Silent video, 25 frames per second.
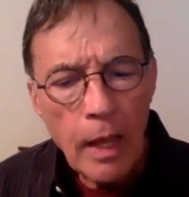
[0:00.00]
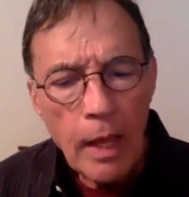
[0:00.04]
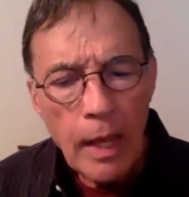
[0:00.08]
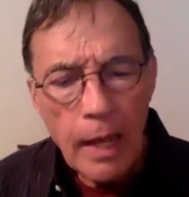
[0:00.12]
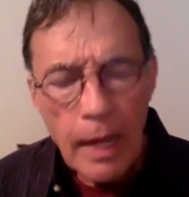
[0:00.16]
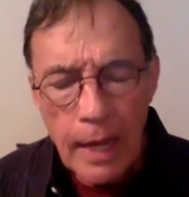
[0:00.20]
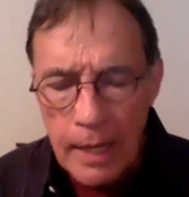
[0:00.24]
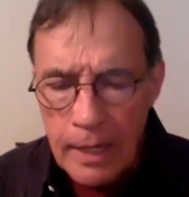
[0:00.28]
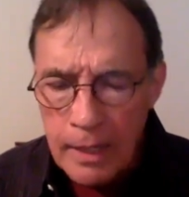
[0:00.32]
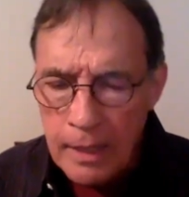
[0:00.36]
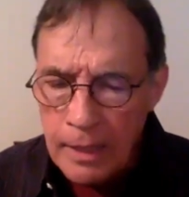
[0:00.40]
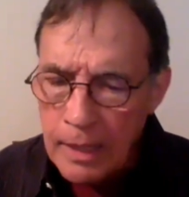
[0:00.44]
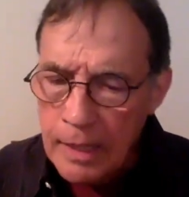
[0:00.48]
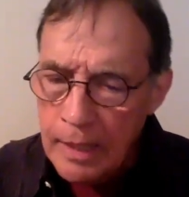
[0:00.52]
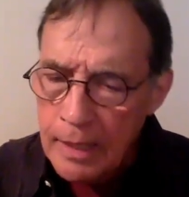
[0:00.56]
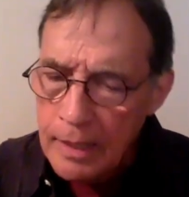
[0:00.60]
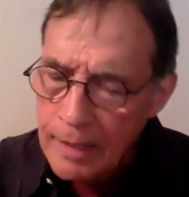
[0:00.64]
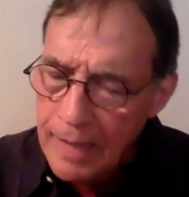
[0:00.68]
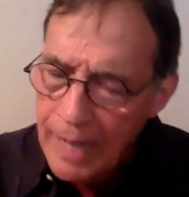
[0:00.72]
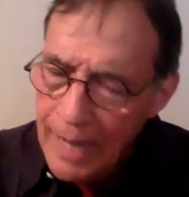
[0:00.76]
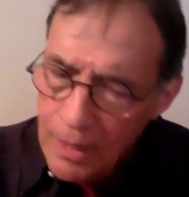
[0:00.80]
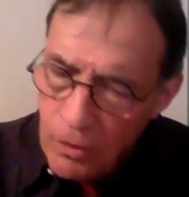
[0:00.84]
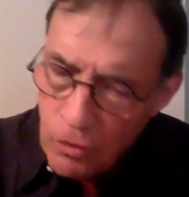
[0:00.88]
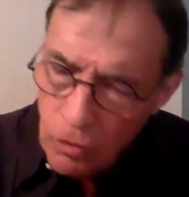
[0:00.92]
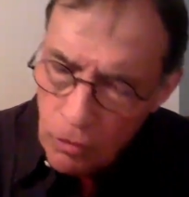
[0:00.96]
in the
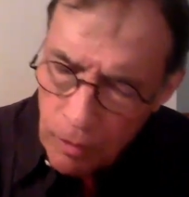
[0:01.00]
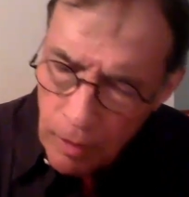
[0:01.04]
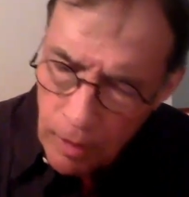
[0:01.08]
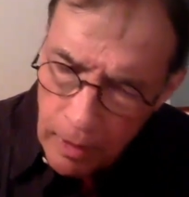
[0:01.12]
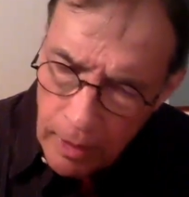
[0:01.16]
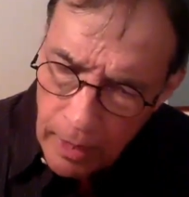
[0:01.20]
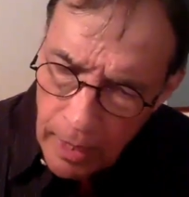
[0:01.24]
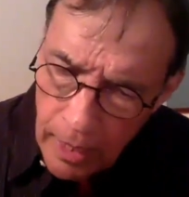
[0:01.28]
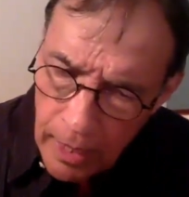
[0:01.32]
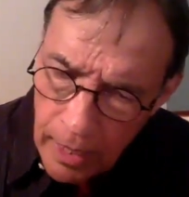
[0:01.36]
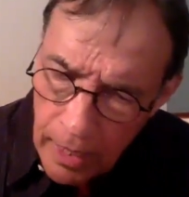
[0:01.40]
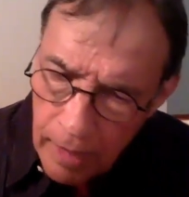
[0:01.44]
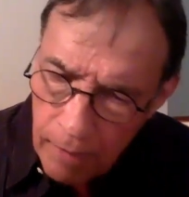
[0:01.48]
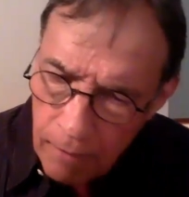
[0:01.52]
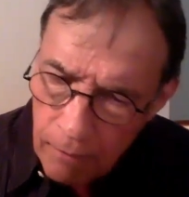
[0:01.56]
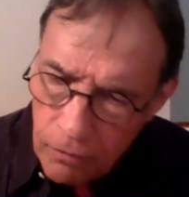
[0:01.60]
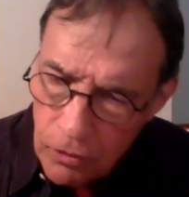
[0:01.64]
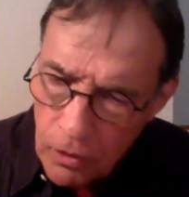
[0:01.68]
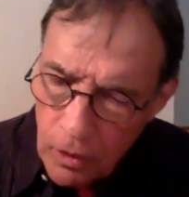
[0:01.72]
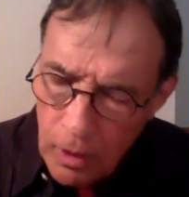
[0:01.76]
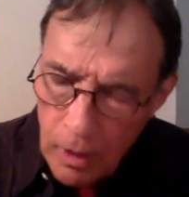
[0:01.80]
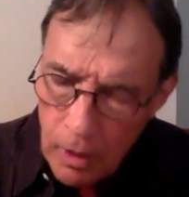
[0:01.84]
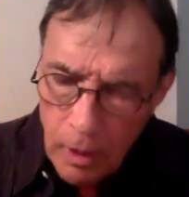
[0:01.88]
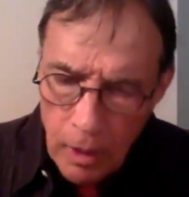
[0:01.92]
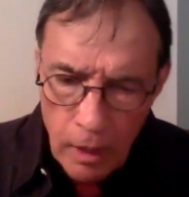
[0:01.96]
days of the
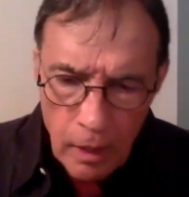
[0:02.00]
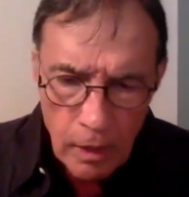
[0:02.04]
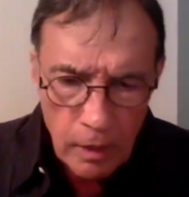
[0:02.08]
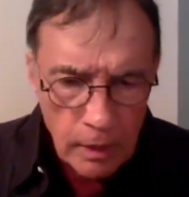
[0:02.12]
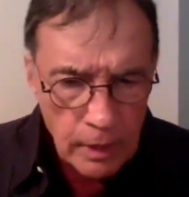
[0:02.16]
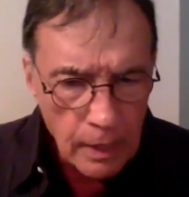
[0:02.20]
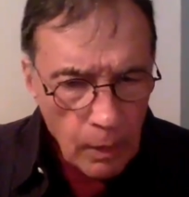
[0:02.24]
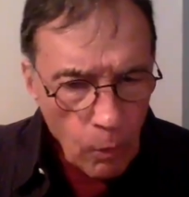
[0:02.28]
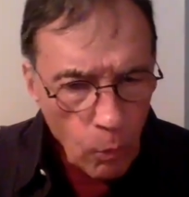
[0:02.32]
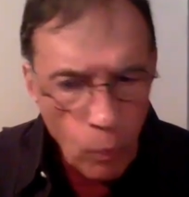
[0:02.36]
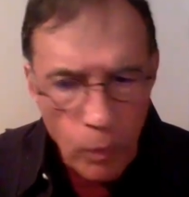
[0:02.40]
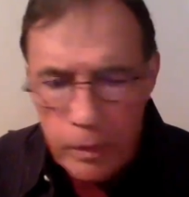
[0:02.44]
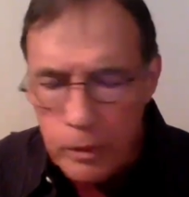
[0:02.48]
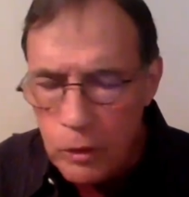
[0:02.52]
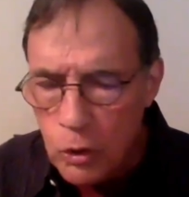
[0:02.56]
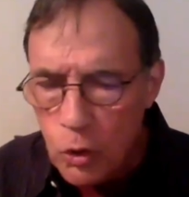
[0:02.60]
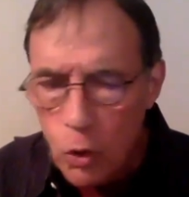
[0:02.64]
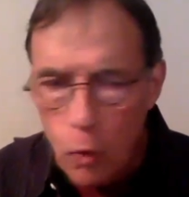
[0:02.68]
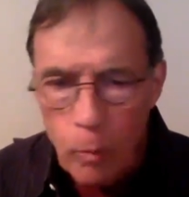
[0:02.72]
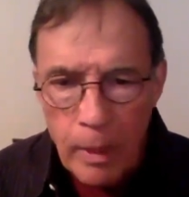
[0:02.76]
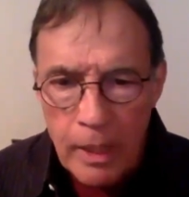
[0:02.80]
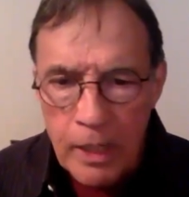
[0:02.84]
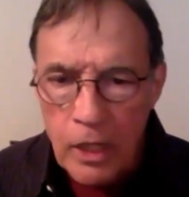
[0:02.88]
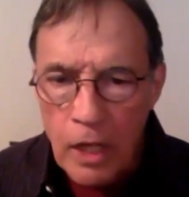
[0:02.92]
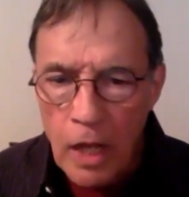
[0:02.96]
caves, there weren't too
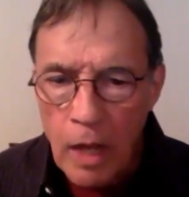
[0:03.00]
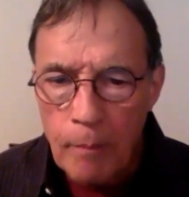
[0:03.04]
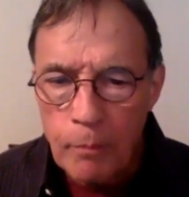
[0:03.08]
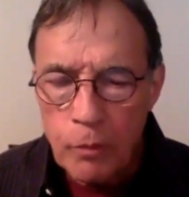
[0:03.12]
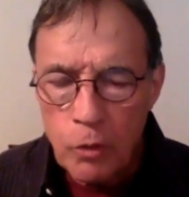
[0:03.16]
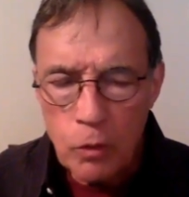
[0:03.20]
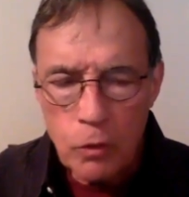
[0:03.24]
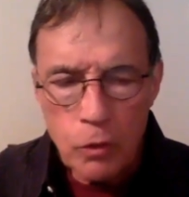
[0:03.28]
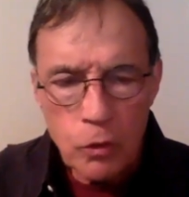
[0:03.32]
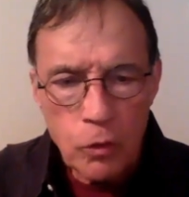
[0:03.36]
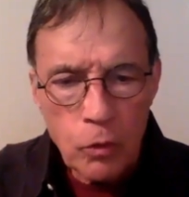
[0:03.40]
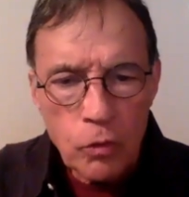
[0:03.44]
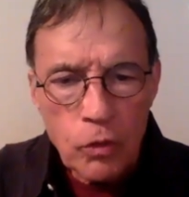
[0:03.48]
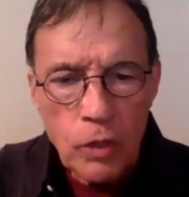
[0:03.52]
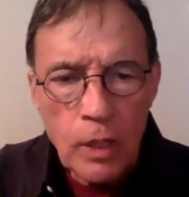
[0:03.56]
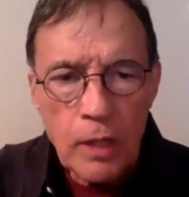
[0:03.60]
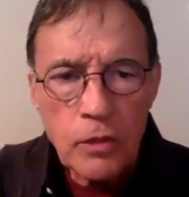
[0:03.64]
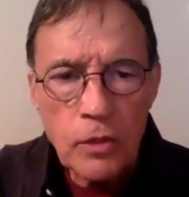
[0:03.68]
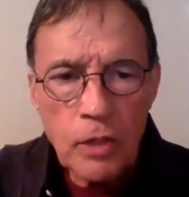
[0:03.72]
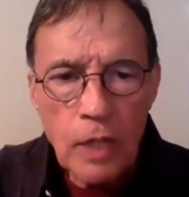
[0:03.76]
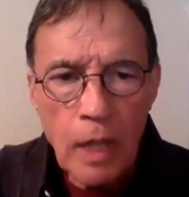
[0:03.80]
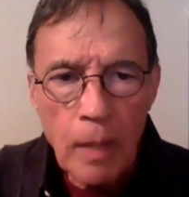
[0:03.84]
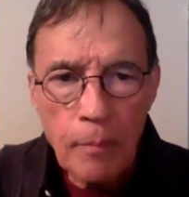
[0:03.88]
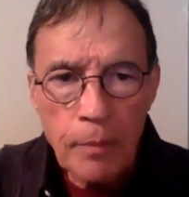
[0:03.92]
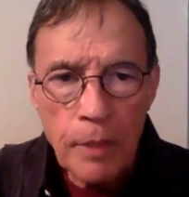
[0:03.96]
many options. You see
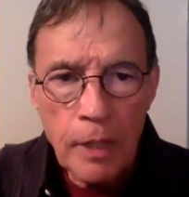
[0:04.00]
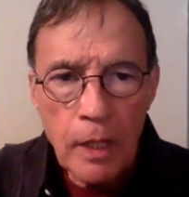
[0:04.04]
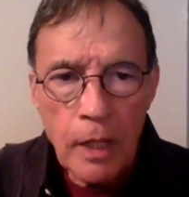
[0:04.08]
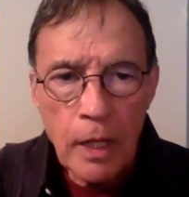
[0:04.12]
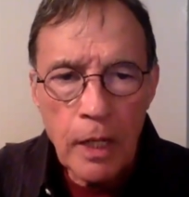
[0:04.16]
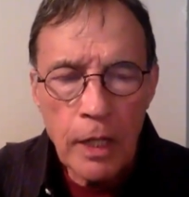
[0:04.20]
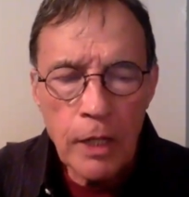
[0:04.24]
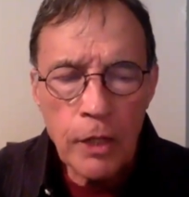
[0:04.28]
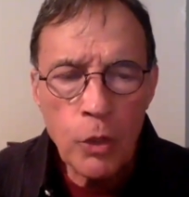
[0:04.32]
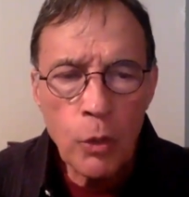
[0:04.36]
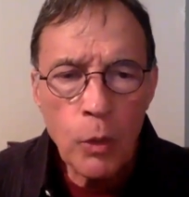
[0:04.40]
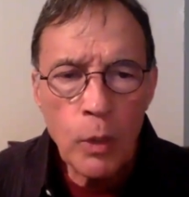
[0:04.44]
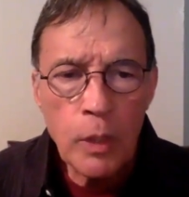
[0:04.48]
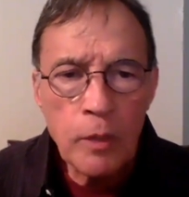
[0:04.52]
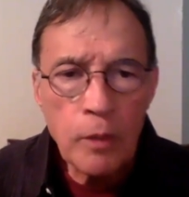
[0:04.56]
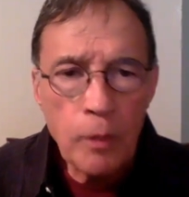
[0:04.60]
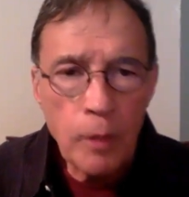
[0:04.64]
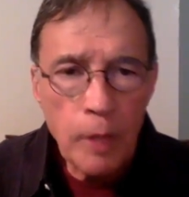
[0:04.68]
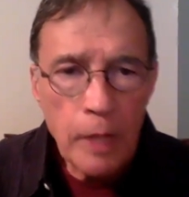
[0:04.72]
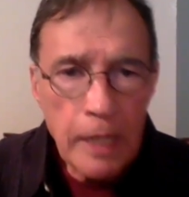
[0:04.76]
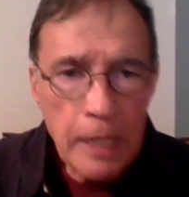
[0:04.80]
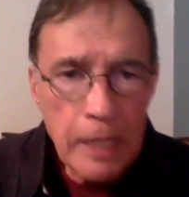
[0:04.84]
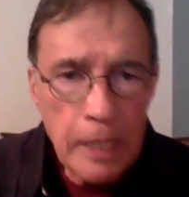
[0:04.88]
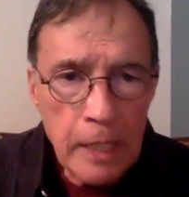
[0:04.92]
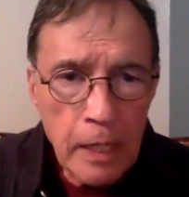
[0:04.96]
something and you either
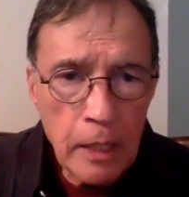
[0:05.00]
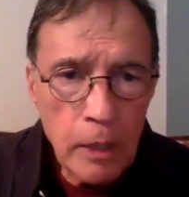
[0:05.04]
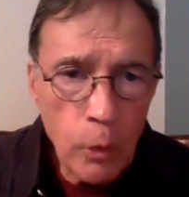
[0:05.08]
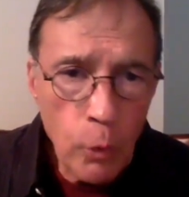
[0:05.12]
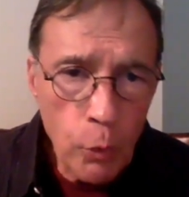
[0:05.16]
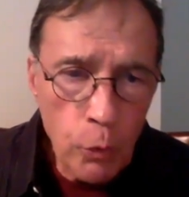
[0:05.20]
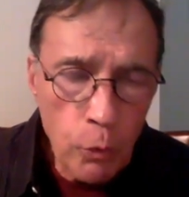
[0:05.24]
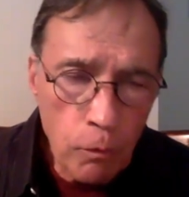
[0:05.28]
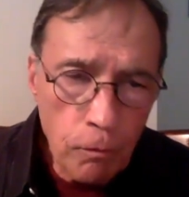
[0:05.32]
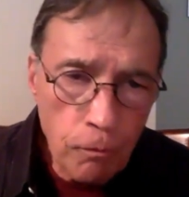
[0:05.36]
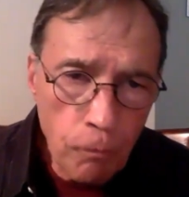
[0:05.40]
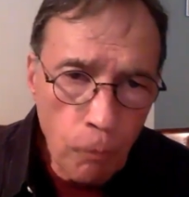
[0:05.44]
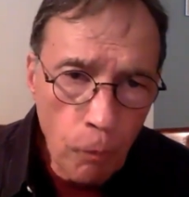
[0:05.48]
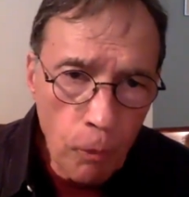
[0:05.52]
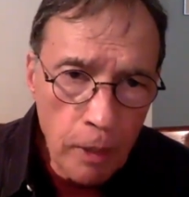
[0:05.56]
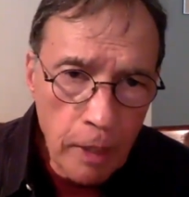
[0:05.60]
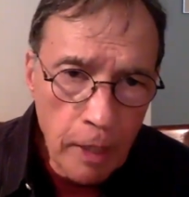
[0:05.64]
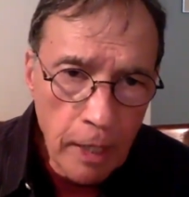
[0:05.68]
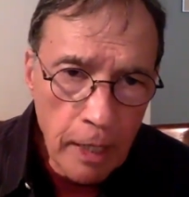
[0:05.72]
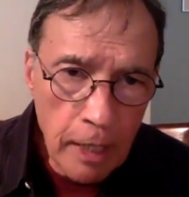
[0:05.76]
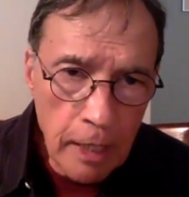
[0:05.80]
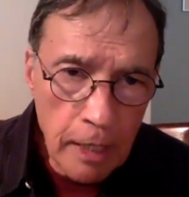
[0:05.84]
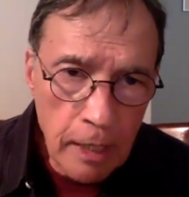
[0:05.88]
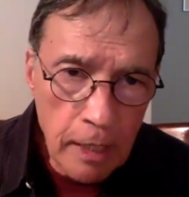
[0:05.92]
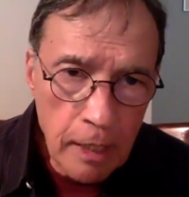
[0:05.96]
eat it or you
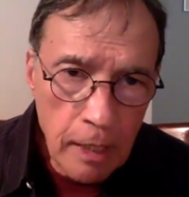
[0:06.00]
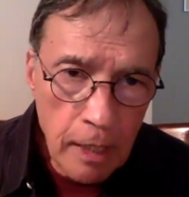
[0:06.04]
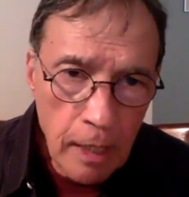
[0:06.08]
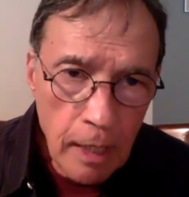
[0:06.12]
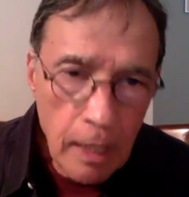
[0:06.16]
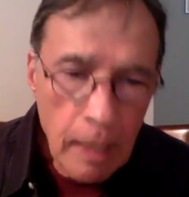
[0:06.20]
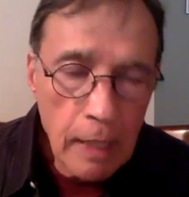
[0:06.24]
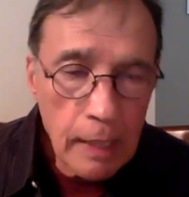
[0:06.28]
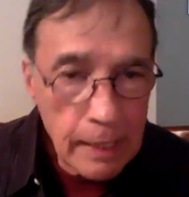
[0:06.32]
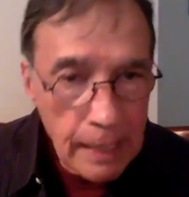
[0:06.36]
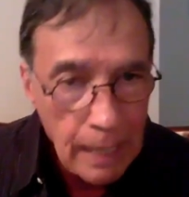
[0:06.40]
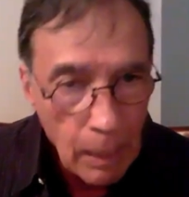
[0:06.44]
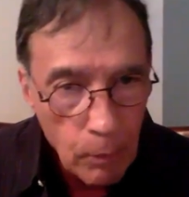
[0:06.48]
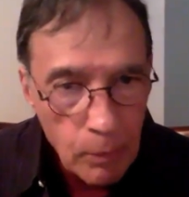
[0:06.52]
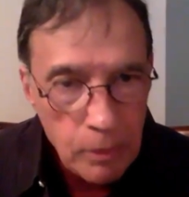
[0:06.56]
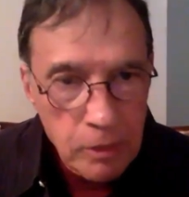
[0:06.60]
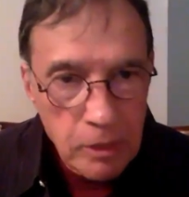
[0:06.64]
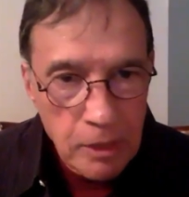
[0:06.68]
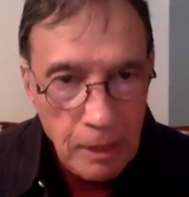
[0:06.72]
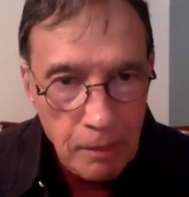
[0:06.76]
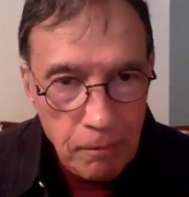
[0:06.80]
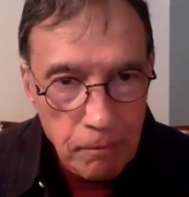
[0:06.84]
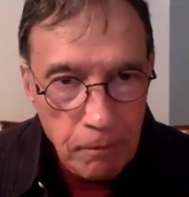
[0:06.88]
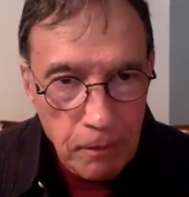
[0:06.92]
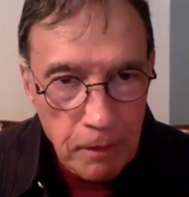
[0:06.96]
fornicate it. Now it's
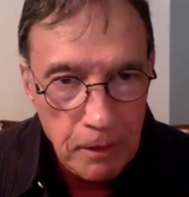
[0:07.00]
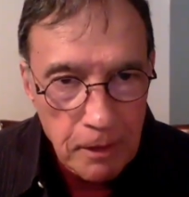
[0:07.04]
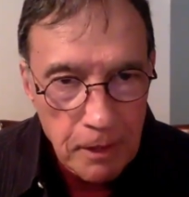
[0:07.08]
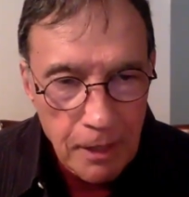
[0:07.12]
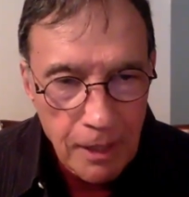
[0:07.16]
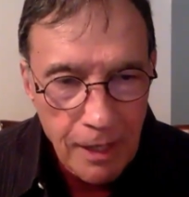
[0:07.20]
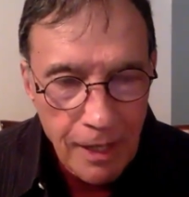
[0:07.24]
different.